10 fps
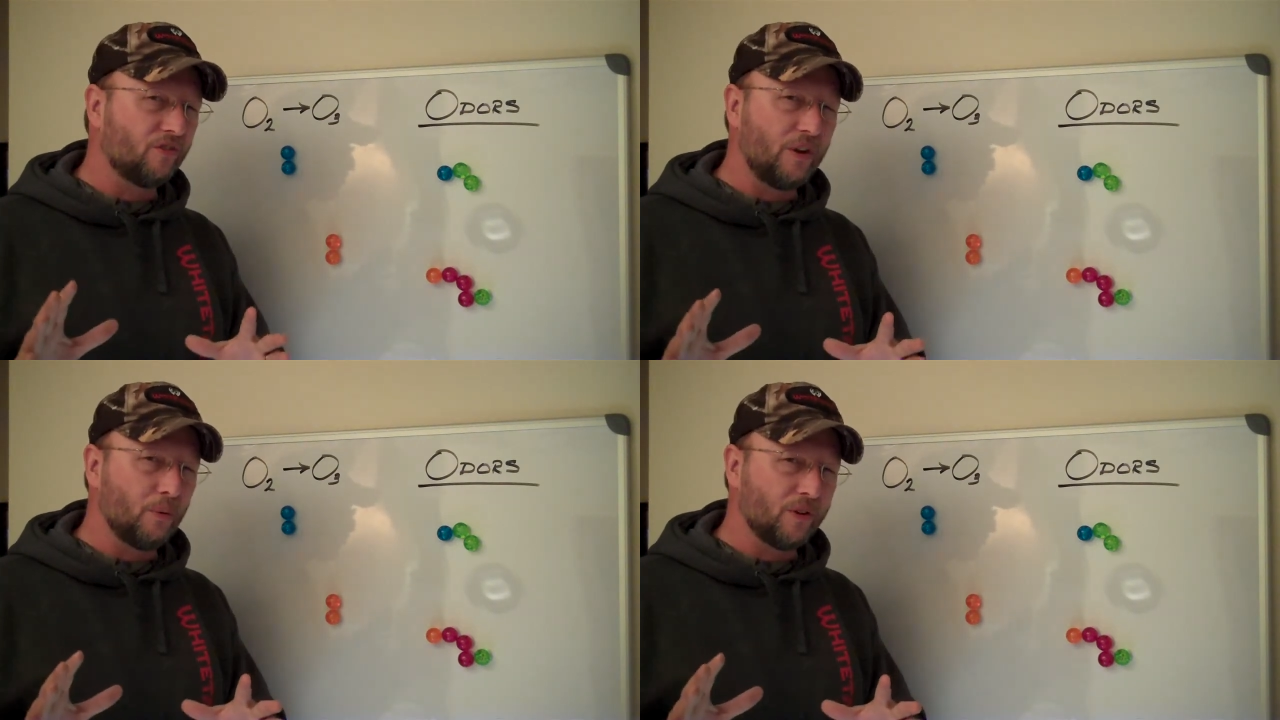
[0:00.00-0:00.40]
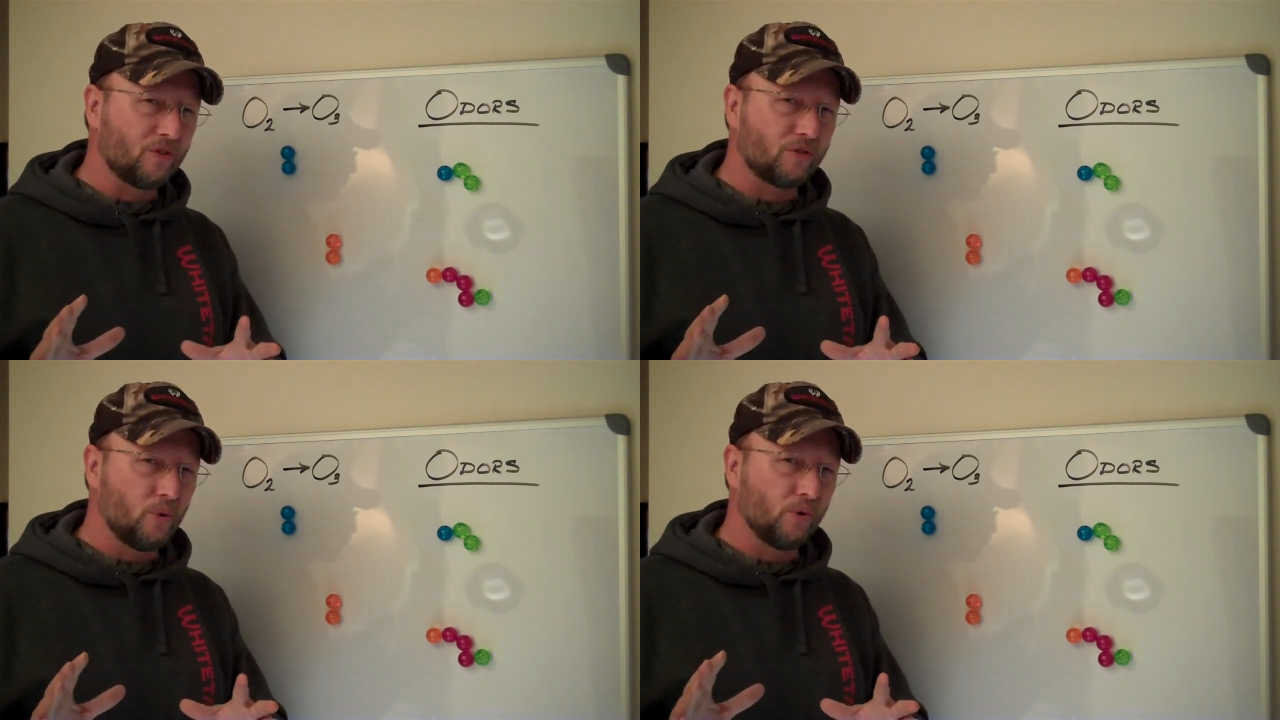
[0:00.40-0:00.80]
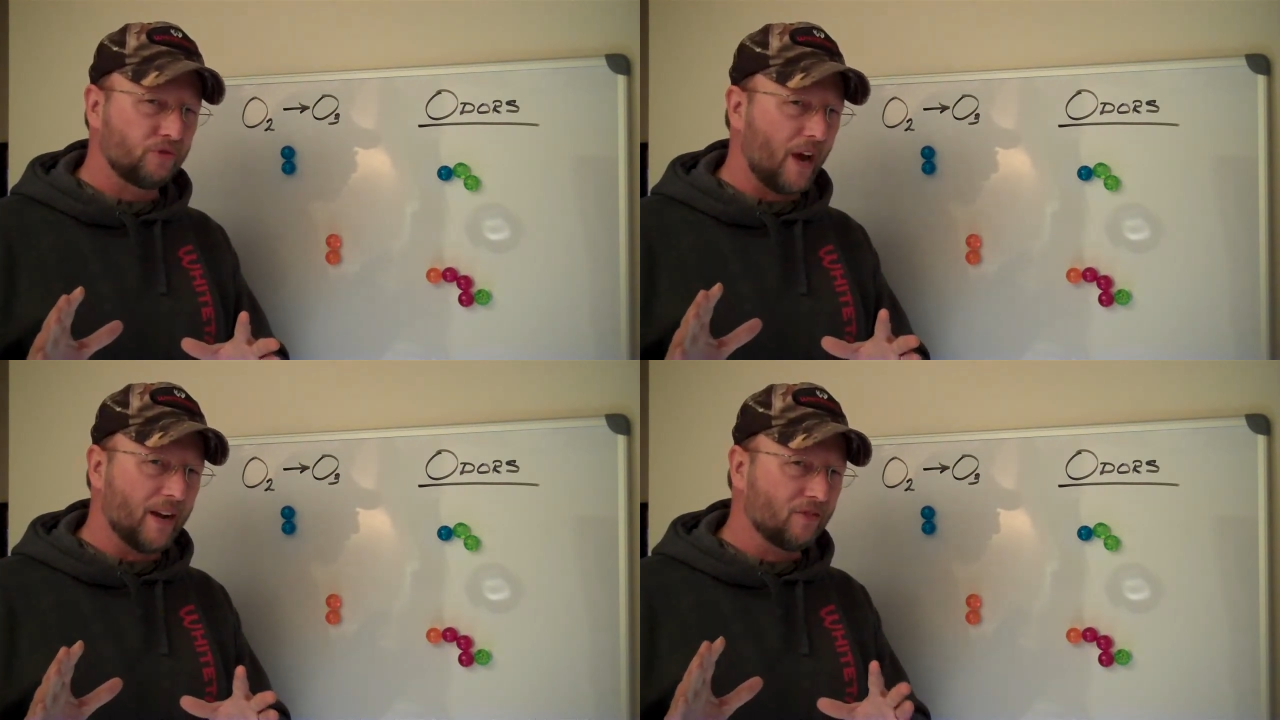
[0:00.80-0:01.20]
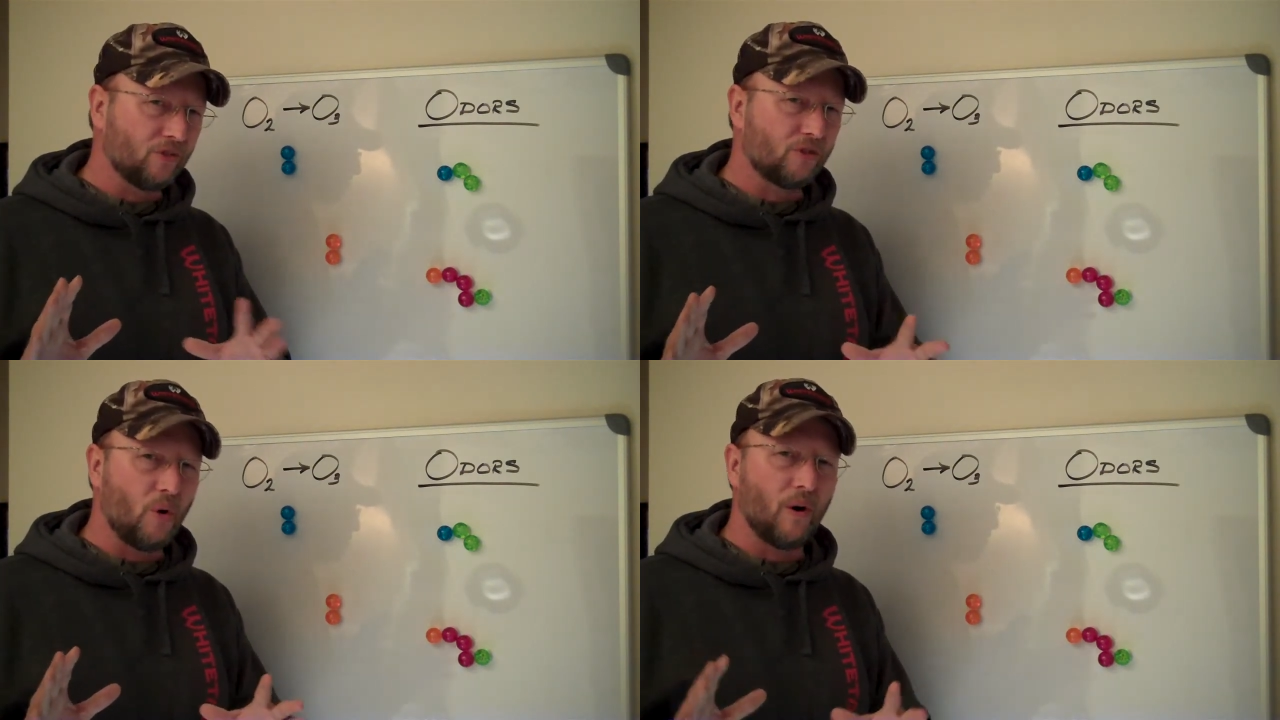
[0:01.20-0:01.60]
to see where this cool
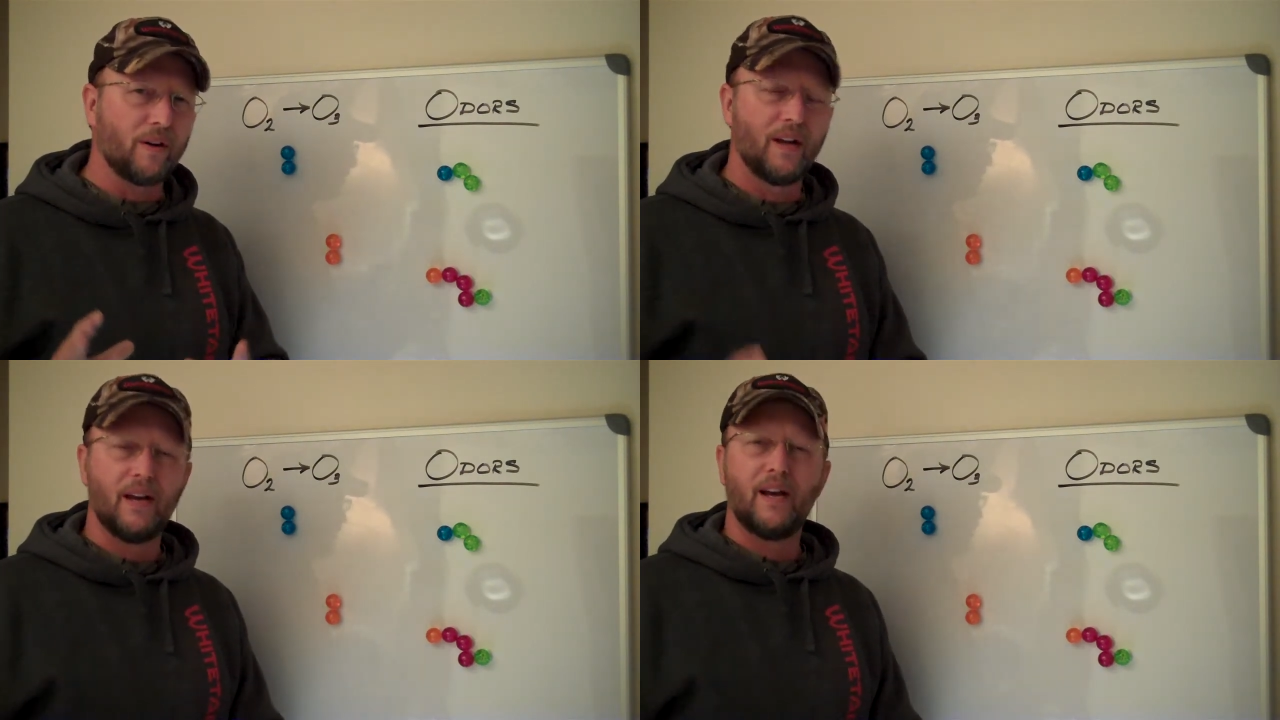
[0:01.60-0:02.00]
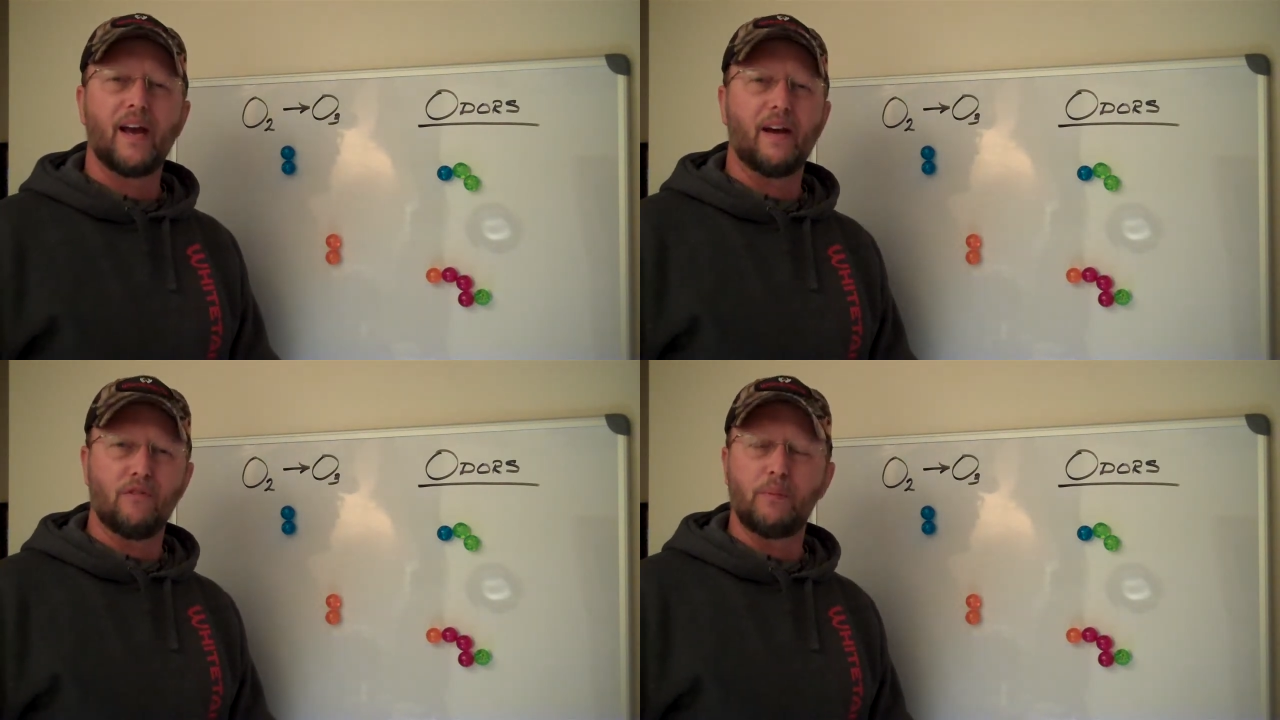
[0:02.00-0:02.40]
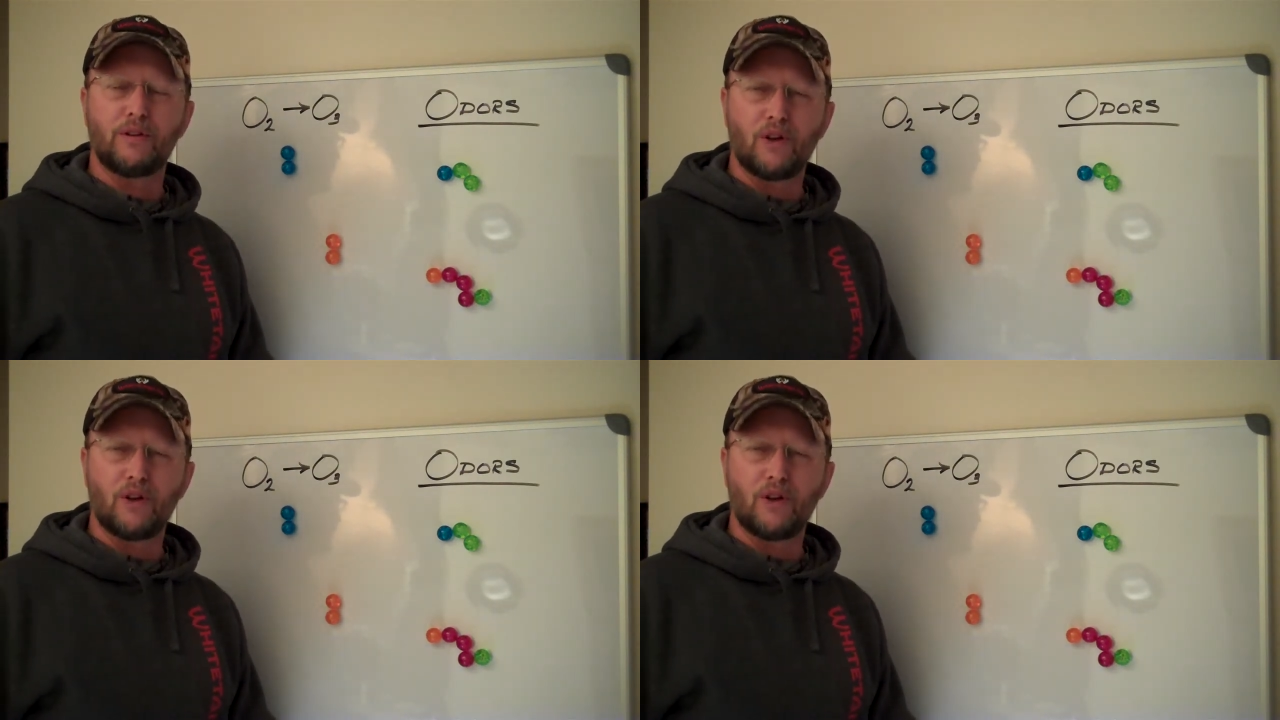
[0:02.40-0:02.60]
science is going, and we'll